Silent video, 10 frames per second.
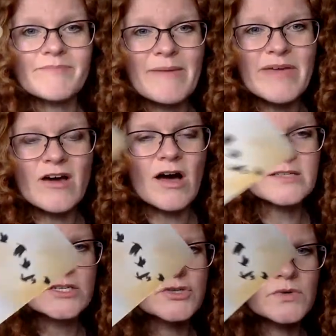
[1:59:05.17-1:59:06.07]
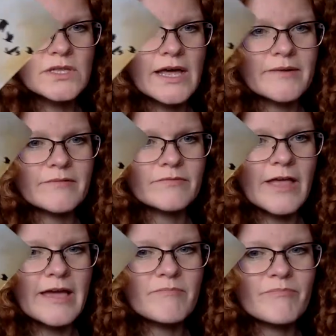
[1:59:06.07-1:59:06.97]
maybe causes you a lot of
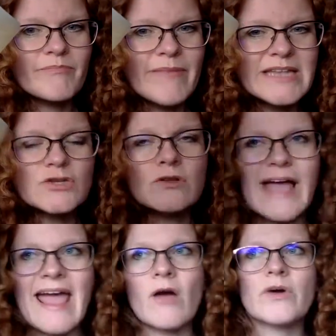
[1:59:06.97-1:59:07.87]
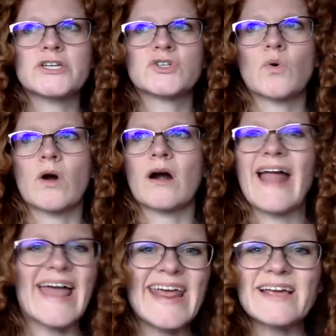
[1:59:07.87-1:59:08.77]
like mental anguish or
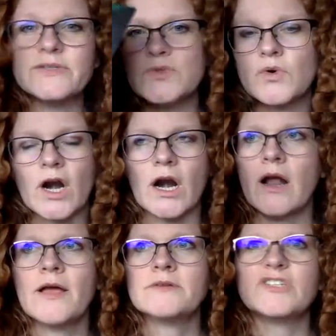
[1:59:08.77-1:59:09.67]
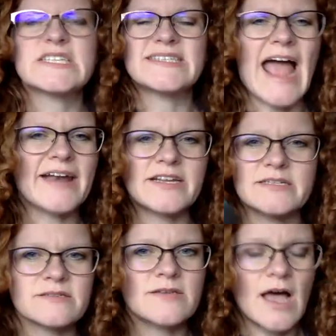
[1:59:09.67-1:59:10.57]
headaches or just
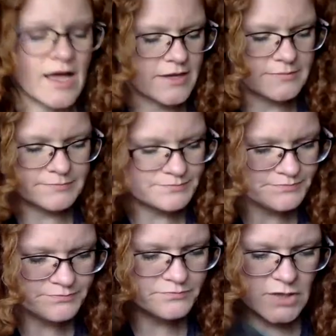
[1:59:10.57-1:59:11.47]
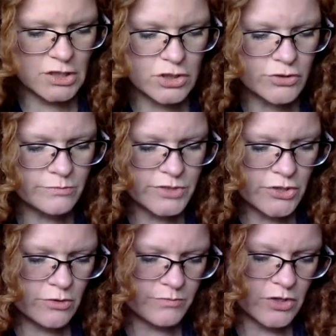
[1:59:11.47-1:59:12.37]
sadness, uh, gloom,
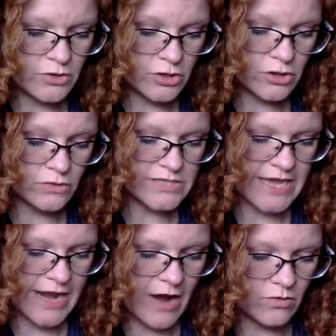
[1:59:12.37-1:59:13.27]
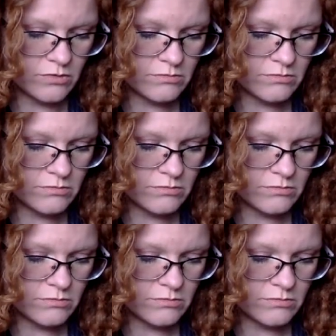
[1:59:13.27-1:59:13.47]
doom, you're, you're closing it out.